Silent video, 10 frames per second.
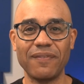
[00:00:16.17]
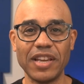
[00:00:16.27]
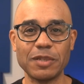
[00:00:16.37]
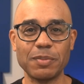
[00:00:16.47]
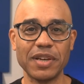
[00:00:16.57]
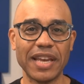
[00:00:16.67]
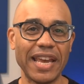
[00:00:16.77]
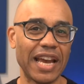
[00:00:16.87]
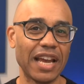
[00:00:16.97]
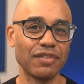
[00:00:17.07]
Facebook
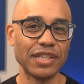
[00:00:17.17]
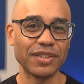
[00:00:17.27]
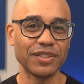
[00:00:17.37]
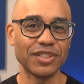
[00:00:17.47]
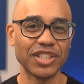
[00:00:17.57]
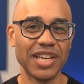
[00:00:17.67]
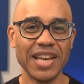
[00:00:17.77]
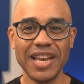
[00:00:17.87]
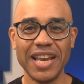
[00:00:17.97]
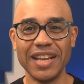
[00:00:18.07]
AI Research
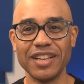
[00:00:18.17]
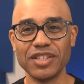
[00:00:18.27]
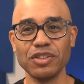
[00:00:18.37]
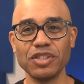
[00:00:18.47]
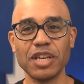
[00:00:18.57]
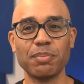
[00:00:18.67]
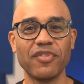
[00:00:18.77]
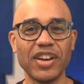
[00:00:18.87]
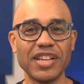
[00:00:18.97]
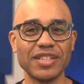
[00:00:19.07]
and associate
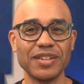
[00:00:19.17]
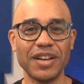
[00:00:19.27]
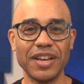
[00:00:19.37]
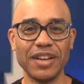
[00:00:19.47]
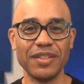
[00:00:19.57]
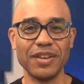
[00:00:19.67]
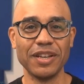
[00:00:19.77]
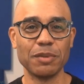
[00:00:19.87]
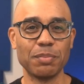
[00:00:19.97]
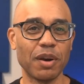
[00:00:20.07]
professor in the
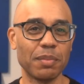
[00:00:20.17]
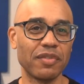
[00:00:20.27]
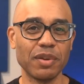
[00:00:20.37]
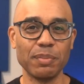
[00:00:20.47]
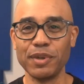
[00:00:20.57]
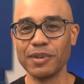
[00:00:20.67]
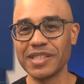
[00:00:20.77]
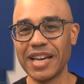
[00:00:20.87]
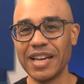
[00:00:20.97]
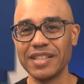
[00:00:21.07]
Department of Computer
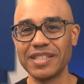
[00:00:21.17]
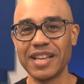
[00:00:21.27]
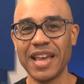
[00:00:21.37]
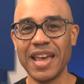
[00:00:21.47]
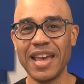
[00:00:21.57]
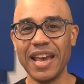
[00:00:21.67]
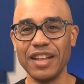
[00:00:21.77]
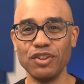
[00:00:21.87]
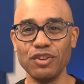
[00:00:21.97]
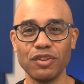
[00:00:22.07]
Science at
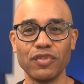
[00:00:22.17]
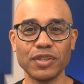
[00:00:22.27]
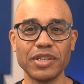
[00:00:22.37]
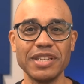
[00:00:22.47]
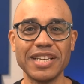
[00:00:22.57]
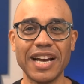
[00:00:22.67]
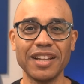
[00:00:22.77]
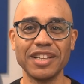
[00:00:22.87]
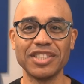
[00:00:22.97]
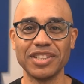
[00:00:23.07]
University
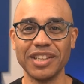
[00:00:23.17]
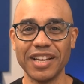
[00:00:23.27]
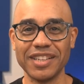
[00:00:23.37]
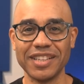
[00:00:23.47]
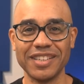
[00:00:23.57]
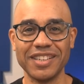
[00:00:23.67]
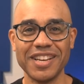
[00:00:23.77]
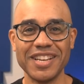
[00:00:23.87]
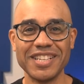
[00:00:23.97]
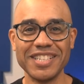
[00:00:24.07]
College London.
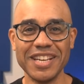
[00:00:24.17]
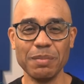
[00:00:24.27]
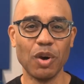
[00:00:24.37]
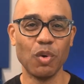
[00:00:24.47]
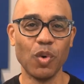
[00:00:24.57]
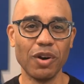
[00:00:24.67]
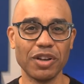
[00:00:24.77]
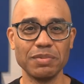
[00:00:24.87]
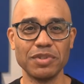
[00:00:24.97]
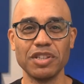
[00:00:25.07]
Tim,
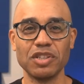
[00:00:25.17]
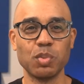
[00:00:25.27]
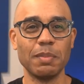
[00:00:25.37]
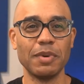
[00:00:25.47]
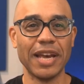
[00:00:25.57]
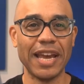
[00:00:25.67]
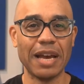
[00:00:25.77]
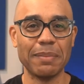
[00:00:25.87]
welcome to the TWIML AI